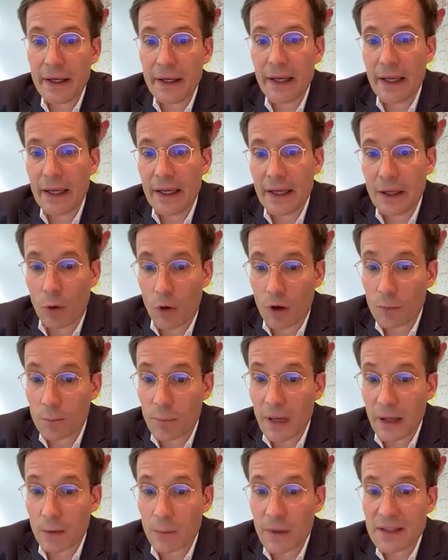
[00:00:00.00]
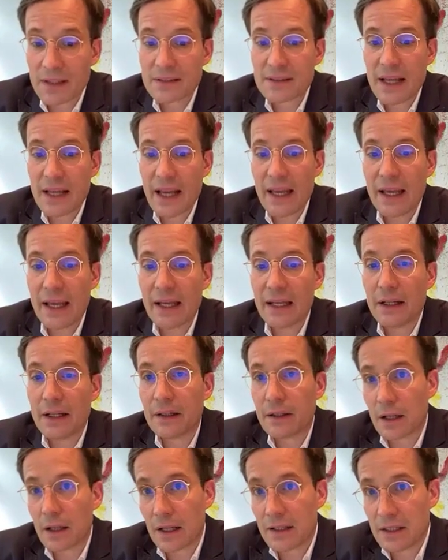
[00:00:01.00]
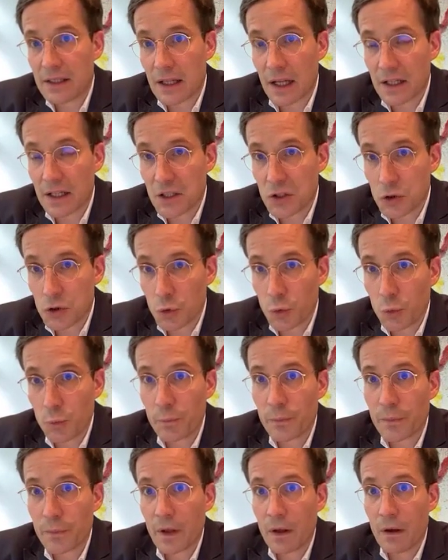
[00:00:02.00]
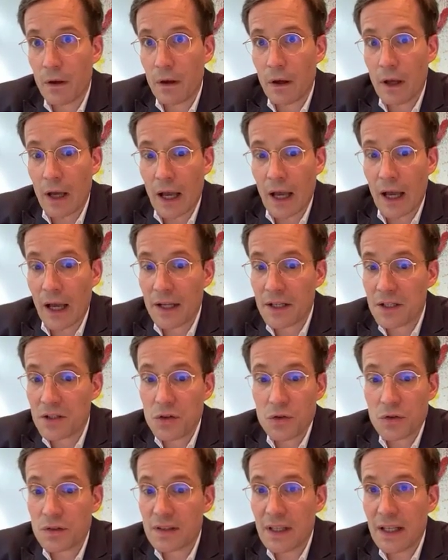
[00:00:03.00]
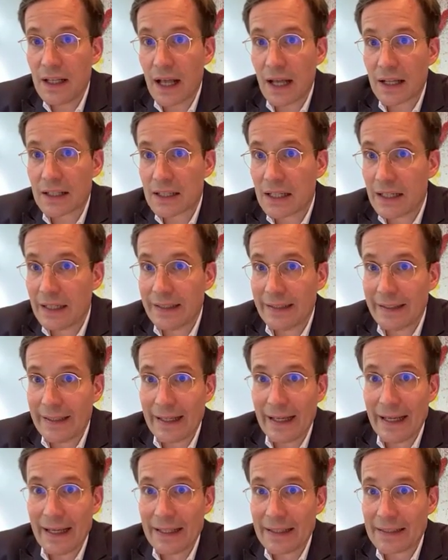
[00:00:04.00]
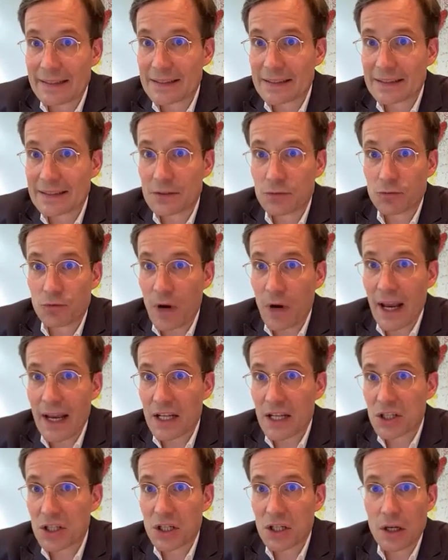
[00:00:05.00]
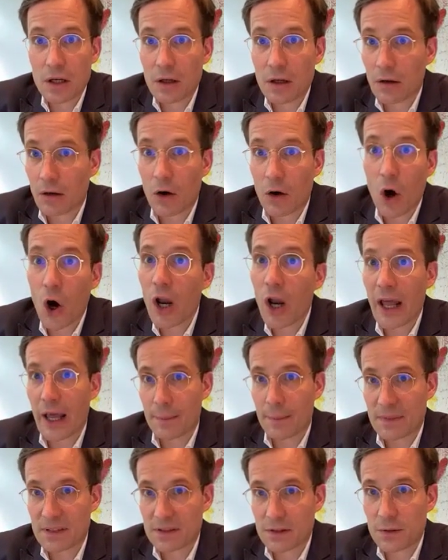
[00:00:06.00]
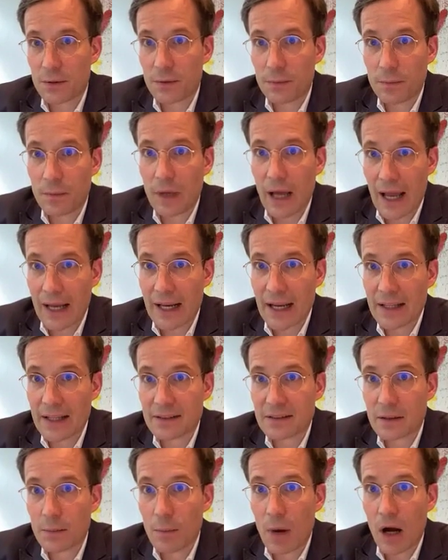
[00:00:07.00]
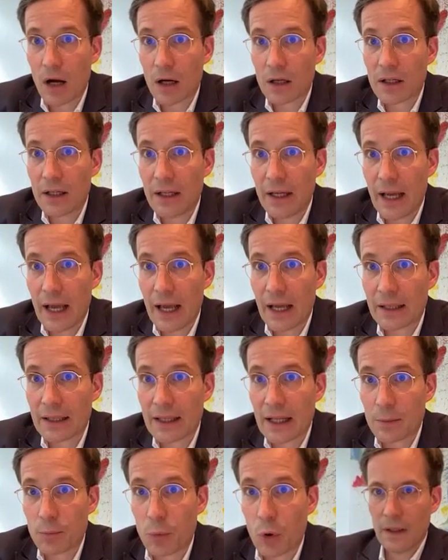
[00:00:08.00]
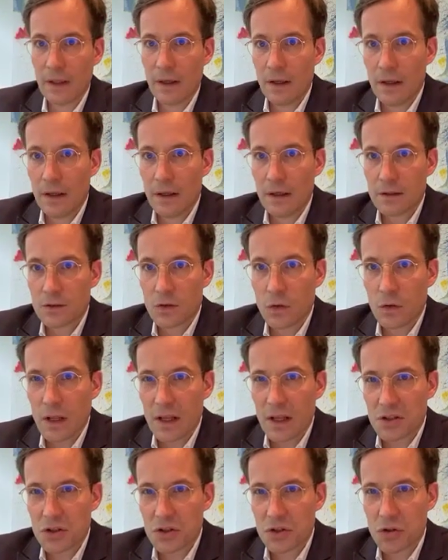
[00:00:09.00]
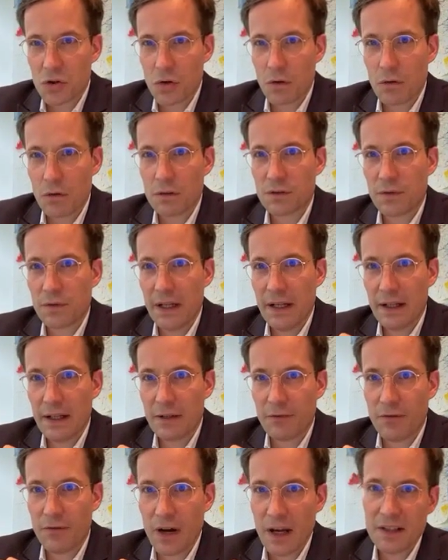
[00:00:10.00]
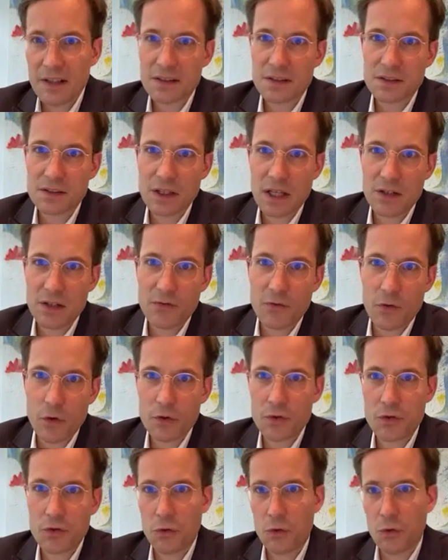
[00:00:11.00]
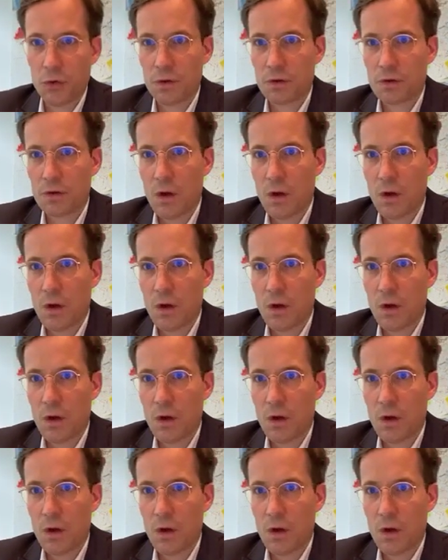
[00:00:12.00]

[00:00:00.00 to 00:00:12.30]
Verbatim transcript: on Black Wednesday in 1992. And you see that its rate collapsed against the mark at that point. So that shows really the vices and virtues